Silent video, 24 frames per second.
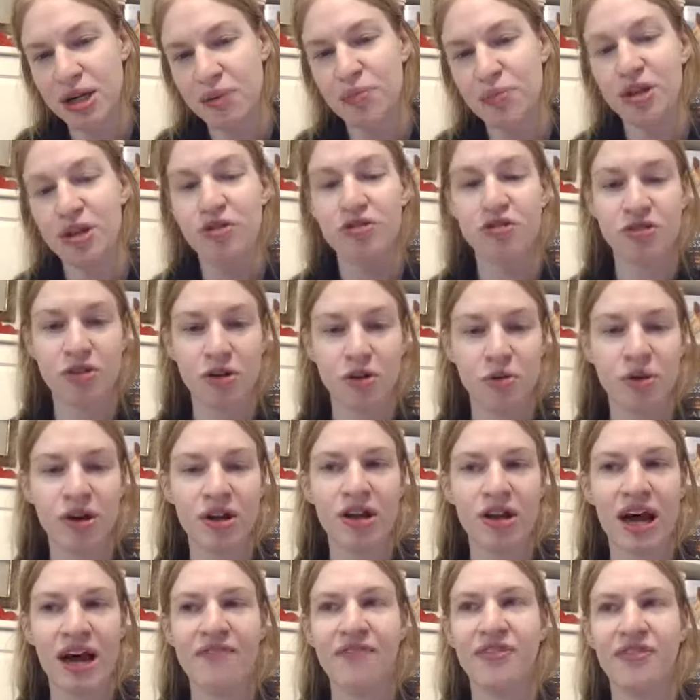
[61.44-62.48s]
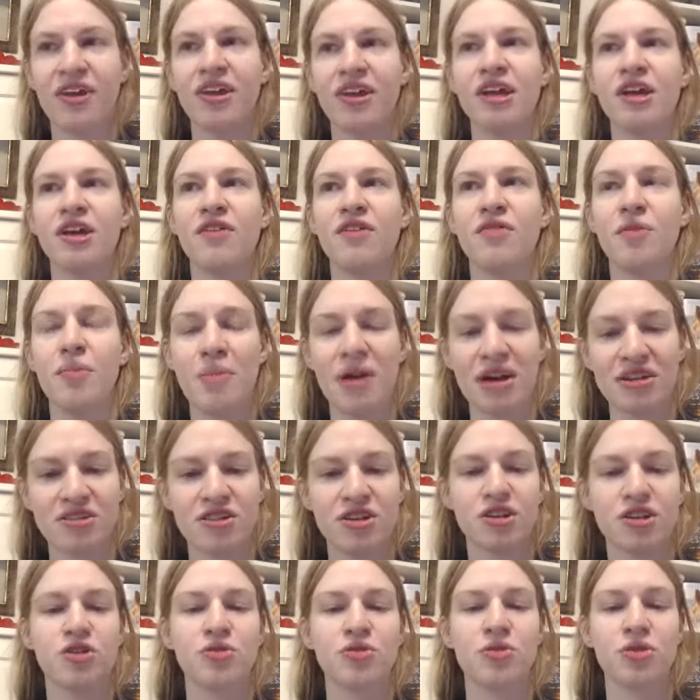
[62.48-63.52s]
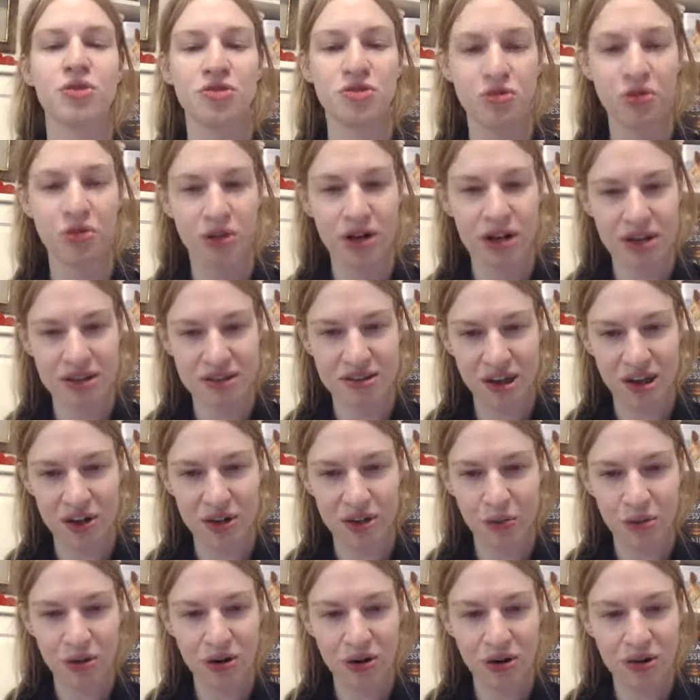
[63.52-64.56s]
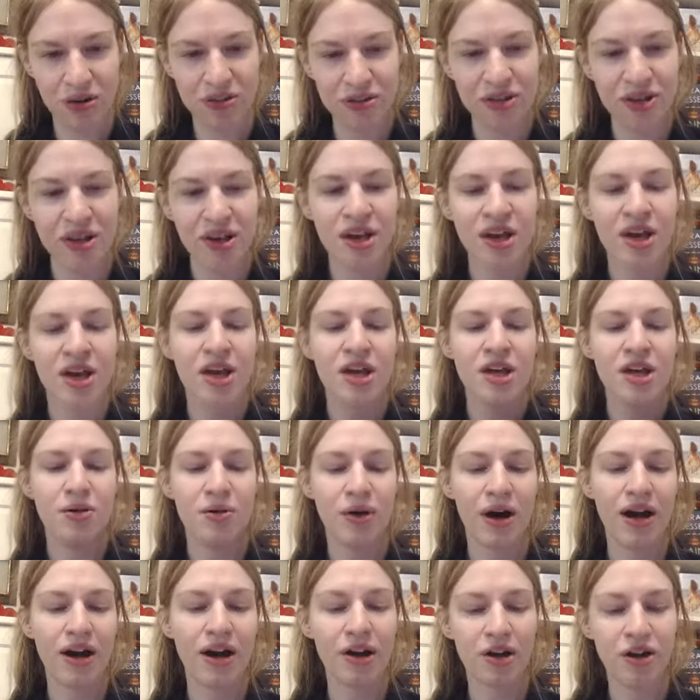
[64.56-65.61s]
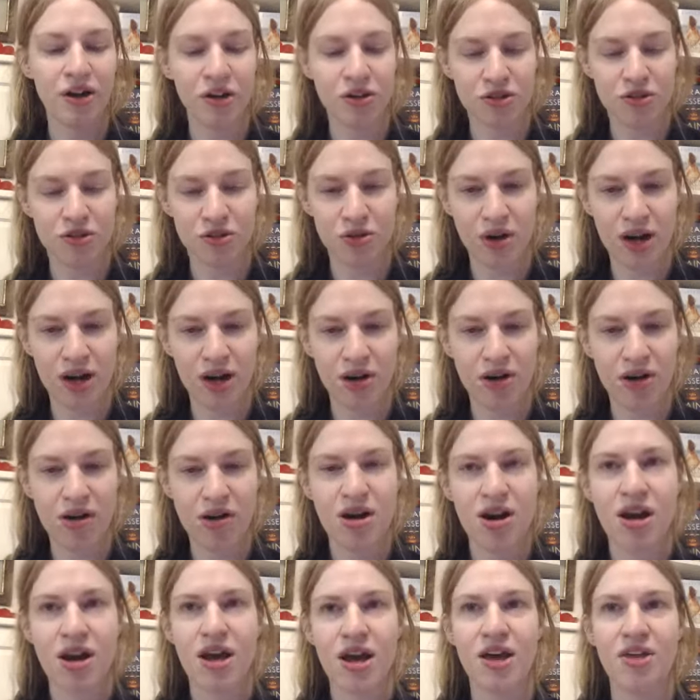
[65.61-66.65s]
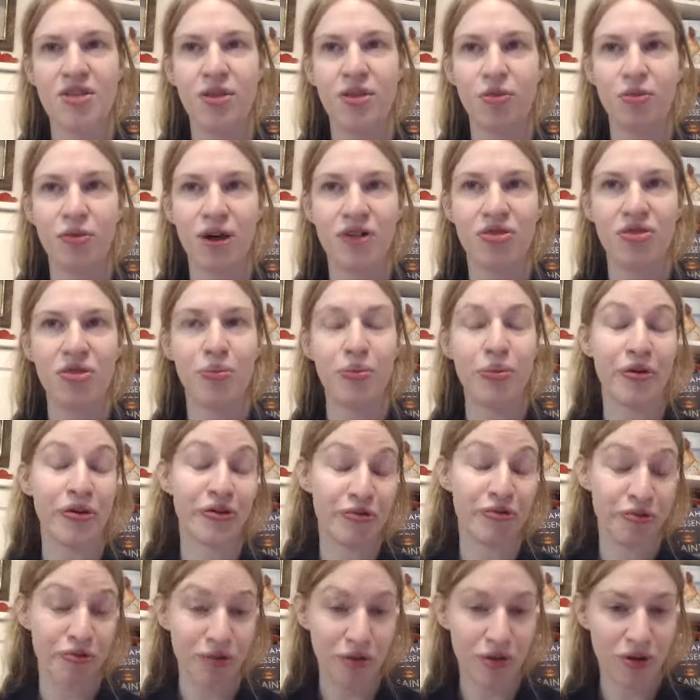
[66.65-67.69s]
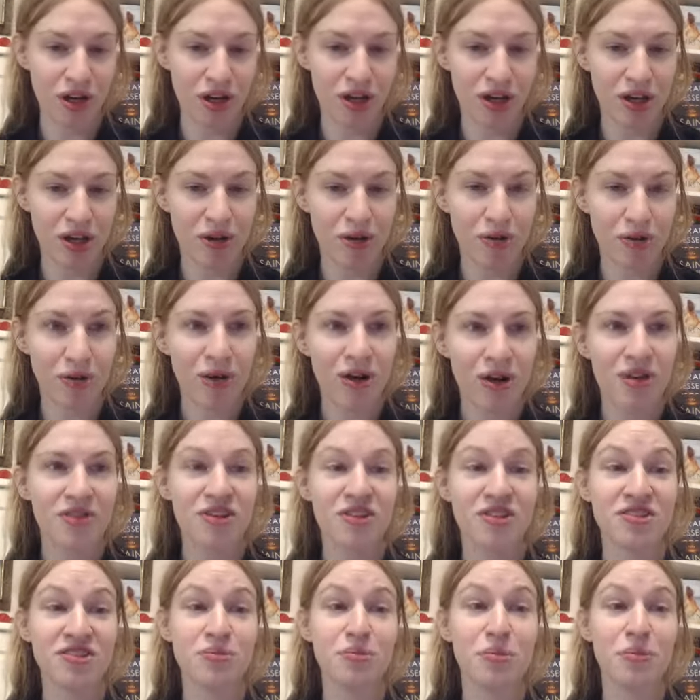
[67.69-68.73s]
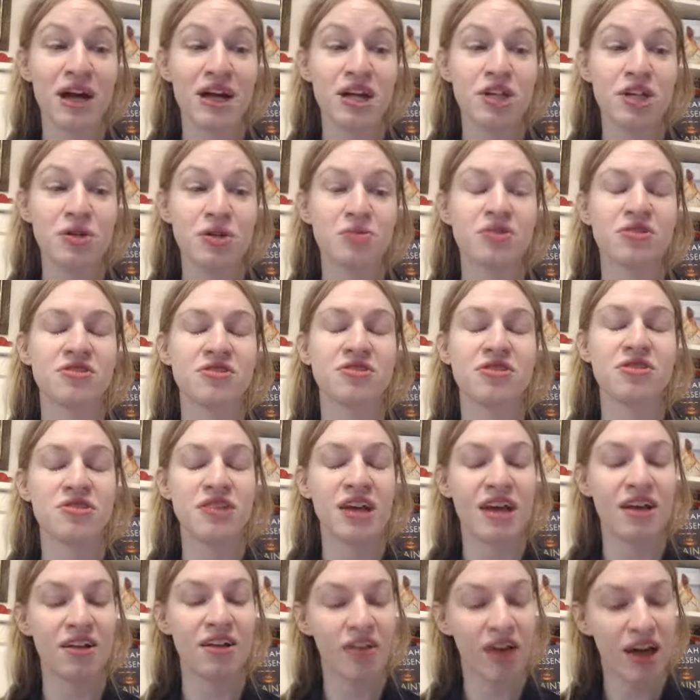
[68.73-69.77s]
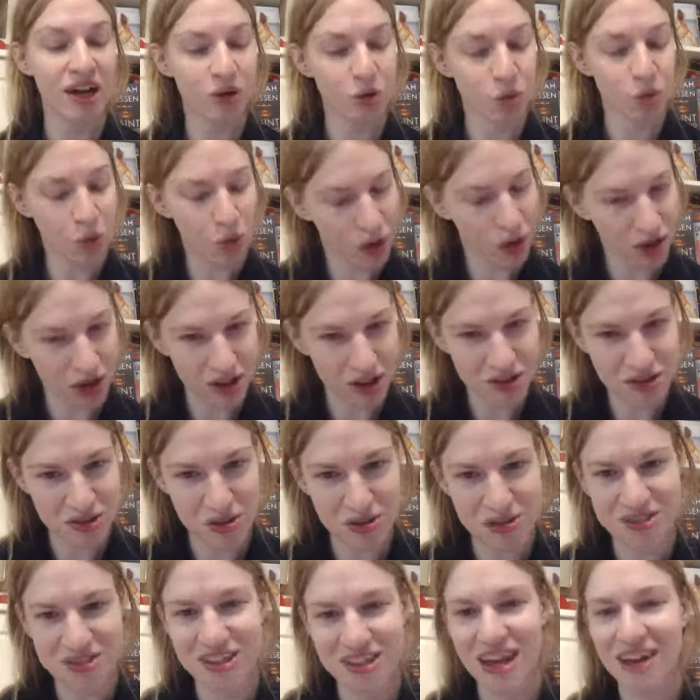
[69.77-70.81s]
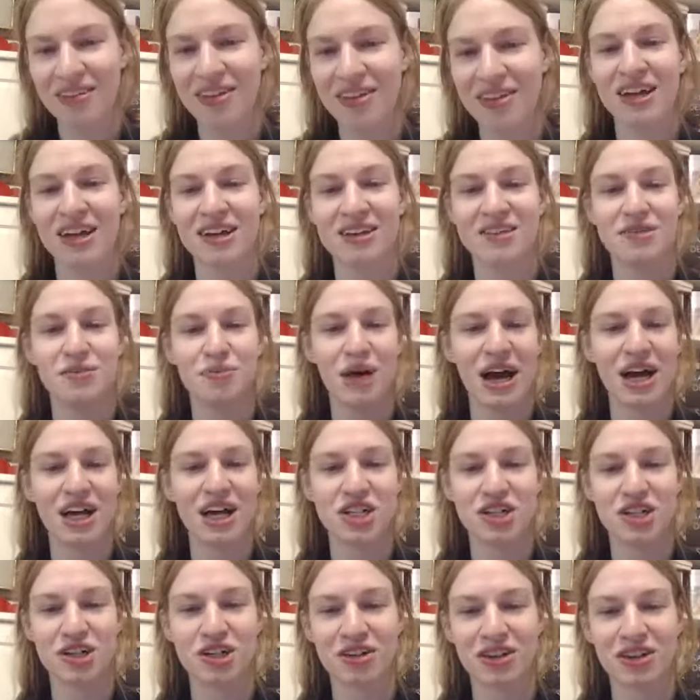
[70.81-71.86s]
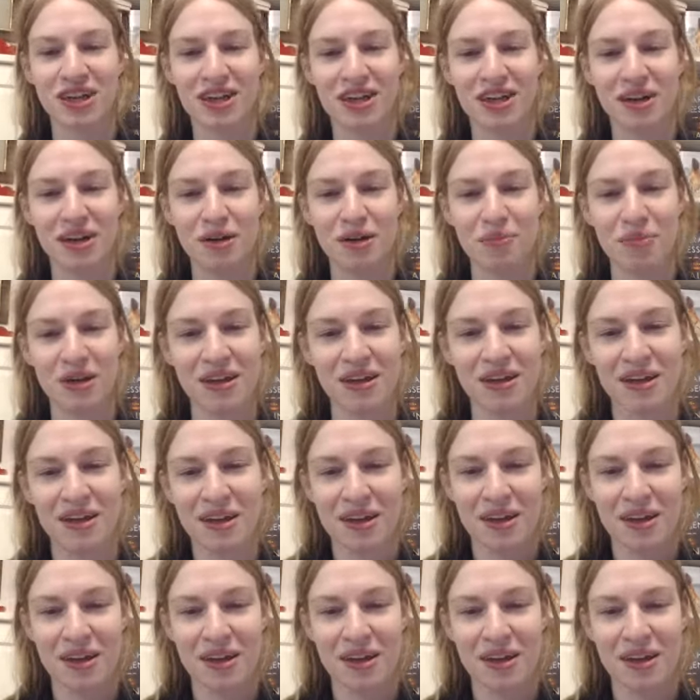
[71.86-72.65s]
but you still feel like you have a message or a story to tell the world, you hire a ghostwriter and they'll write the book for you. This, mind you, will still take a lot of work. So it's not like it's magically going to be